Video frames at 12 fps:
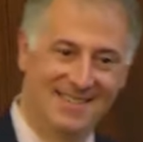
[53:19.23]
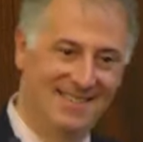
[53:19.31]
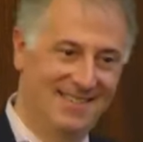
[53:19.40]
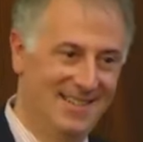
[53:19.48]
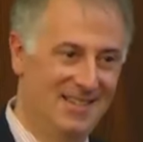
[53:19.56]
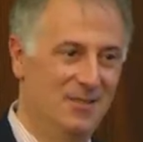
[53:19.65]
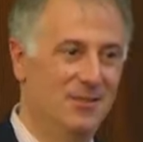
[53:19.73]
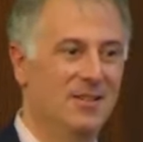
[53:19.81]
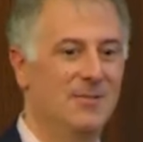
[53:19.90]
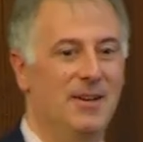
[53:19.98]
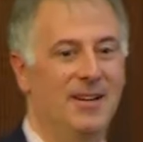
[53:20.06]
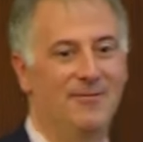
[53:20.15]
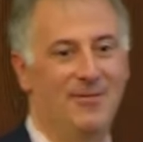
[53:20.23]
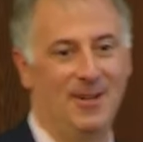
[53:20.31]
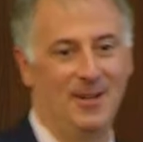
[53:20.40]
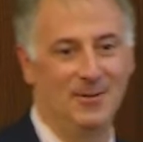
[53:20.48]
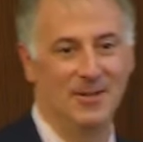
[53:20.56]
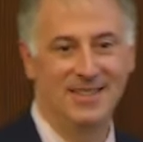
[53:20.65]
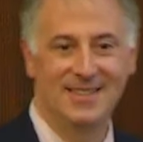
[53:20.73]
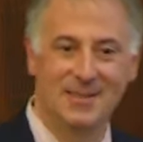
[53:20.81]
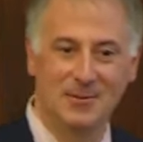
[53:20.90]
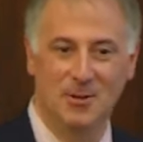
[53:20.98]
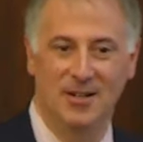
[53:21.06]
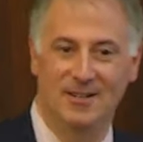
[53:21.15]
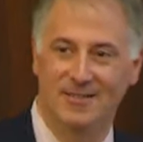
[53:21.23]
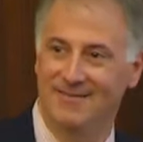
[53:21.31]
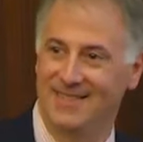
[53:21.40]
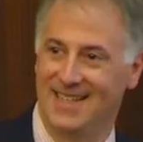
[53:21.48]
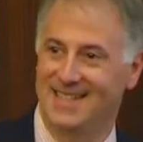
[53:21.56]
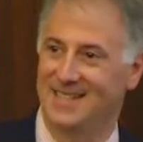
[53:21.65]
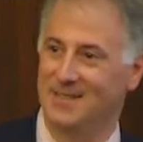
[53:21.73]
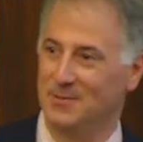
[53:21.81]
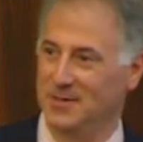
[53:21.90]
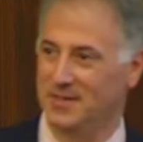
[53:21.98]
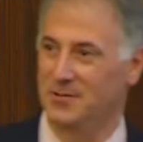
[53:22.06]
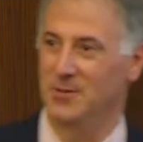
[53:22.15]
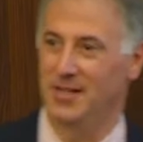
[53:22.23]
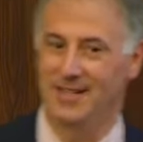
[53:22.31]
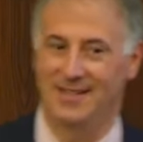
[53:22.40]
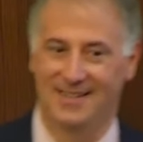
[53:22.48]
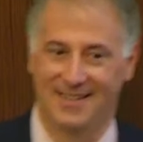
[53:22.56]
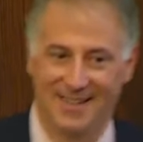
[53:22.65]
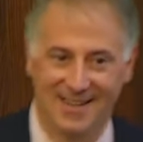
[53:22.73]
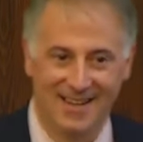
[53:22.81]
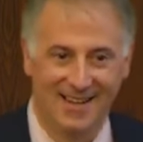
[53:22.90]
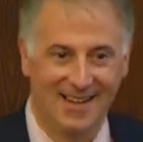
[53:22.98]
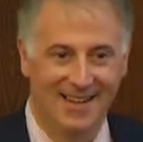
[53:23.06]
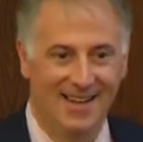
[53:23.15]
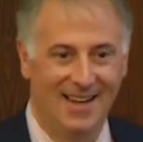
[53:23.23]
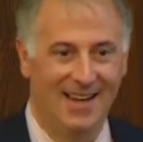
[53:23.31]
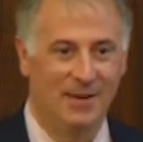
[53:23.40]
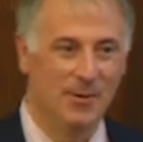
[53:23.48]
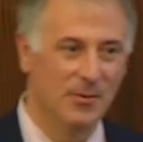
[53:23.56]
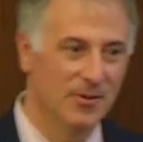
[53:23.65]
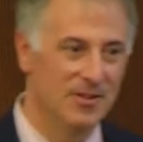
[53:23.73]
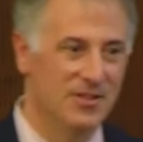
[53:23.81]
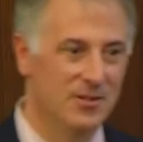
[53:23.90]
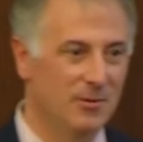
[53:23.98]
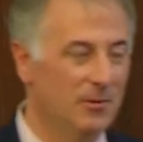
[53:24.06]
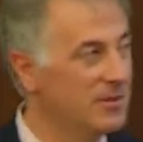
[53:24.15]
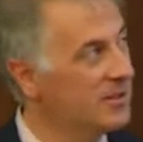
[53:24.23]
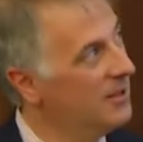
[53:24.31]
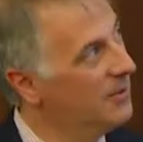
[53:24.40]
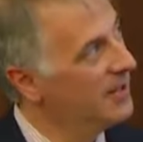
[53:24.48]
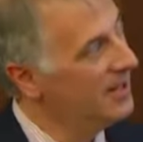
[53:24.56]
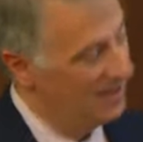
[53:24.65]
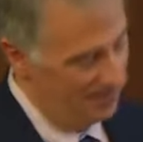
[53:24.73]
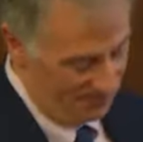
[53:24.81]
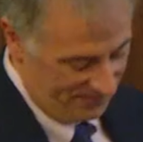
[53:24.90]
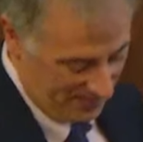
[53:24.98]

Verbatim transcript: she could do the command following so well, that signal was great, and we weren't sure what was going on.